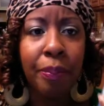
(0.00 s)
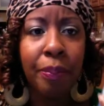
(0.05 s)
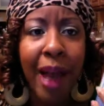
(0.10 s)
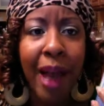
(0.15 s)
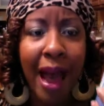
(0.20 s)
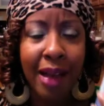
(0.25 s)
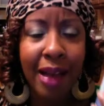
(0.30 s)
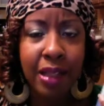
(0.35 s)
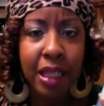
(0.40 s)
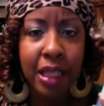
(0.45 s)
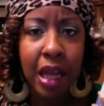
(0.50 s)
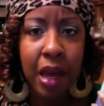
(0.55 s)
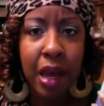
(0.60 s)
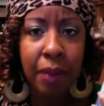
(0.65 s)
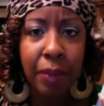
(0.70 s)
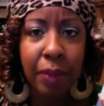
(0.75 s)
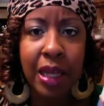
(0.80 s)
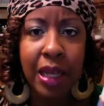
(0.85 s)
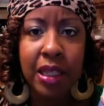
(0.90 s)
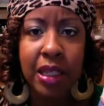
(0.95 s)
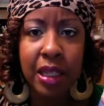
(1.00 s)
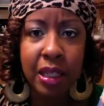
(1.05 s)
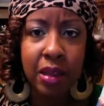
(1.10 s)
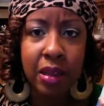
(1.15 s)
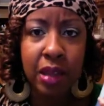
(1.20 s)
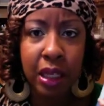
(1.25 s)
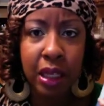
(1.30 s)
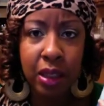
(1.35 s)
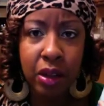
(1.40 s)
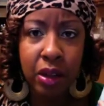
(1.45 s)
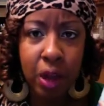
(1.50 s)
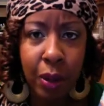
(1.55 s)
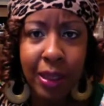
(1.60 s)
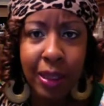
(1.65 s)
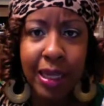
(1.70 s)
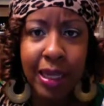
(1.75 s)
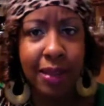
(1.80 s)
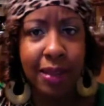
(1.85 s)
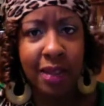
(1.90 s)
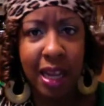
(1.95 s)
bathtub because it
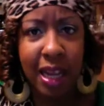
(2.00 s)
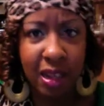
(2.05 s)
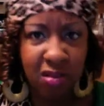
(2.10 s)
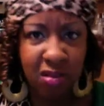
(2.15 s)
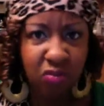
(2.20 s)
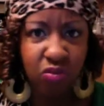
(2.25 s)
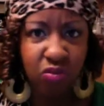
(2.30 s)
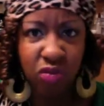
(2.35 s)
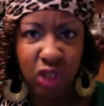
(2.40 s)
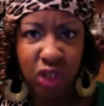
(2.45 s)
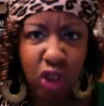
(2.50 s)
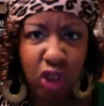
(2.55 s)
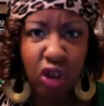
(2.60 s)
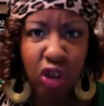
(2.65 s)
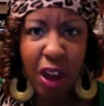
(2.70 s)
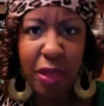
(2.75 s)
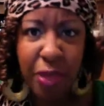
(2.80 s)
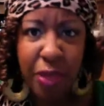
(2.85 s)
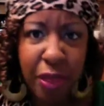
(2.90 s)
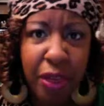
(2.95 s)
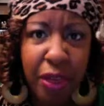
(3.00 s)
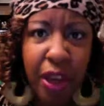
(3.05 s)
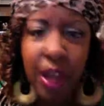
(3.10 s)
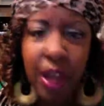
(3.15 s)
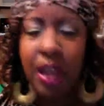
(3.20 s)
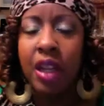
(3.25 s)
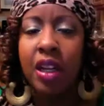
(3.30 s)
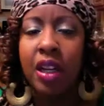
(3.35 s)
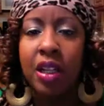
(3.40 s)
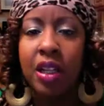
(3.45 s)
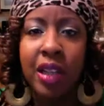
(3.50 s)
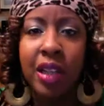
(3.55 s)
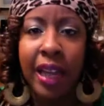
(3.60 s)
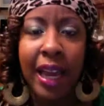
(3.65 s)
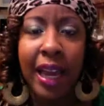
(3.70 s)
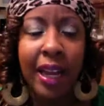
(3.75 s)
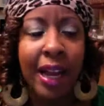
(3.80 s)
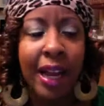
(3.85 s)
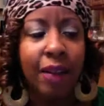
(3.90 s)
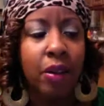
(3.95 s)
takes like strength to
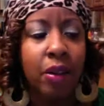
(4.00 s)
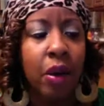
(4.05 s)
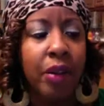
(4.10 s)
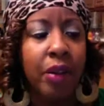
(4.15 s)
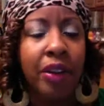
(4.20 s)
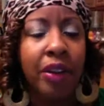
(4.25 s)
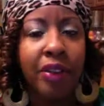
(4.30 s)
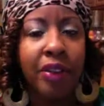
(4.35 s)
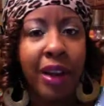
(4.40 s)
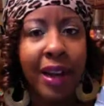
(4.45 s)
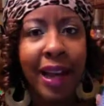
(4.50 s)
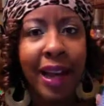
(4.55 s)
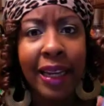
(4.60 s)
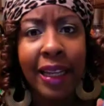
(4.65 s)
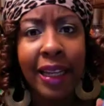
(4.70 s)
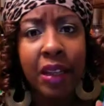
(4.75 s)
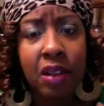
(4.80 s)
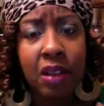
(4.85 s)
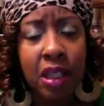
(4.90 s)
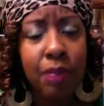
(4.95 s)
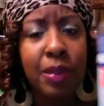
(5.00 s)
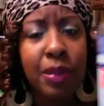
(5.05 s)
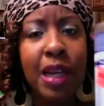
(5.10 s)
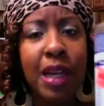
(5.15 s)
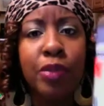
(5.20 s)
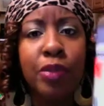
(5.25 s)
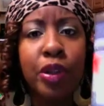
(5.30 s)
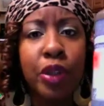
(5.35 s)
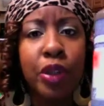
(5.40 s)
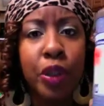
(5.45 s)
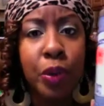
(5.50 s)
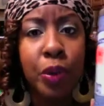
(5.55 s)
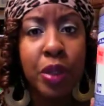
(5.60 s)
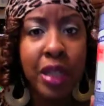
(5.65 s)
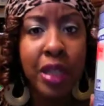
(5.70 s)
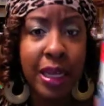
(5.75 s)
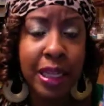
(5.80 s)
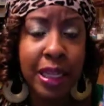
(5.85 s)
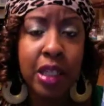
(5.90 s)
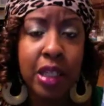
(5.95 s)
get out all the grit, and he'll sometimes use
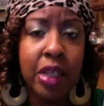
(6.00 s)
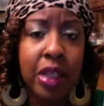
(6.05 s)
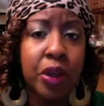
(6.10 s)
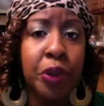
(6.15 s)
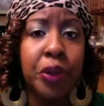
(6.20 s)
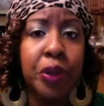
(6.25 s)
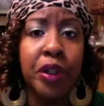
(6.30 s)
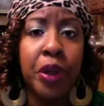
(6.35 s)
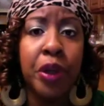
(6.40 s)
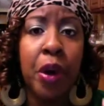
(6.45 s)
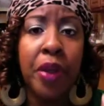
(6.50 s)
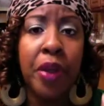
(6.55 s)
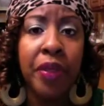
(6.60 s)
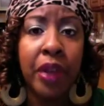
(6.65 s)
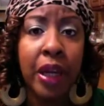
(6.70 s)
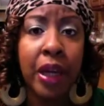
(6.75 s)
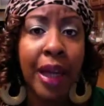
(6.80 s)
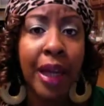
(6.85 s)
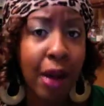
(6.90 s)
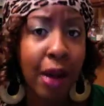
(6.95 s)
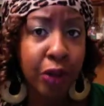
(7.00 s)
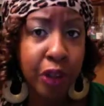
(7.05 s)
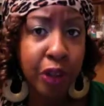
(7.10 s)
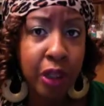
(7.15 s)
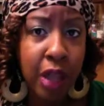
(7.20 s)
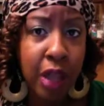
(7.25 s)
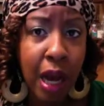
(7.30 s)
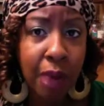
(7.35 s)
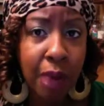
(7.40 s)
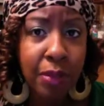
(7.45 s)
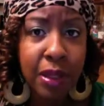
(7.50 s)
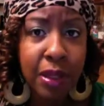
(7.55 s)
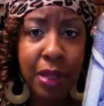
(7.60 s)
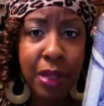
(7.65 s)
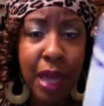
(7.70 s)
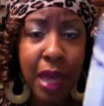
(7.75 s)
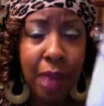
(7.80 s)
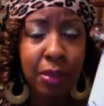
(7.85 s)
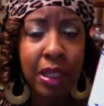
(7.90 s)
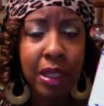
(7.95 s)
this. He'll use it on the countertop
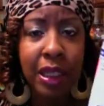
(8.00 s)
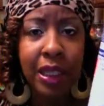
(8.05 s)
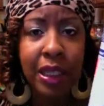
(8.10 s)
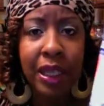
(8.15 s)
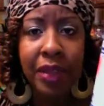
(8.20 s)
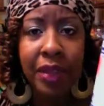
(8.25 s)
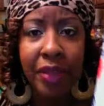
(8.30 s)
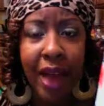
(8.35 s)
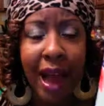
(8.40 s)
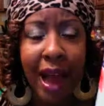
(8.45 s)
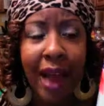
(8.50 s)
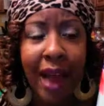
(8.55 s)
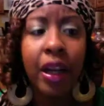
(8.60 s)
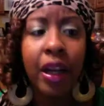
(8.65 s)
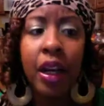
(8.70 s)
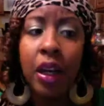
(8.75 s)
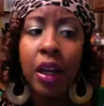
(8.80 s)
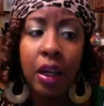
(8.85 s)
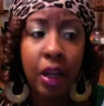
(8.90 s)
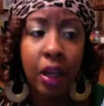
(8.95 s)
sometimes to clean that.